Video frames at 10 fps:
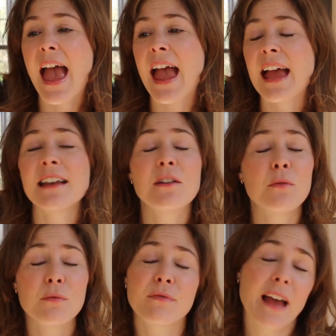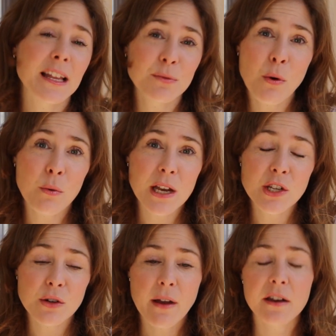and that's what we
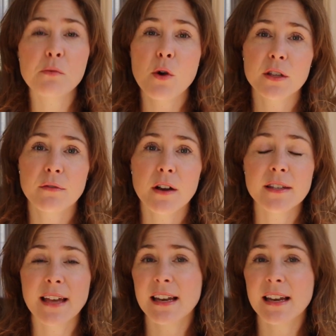do, and it works for us,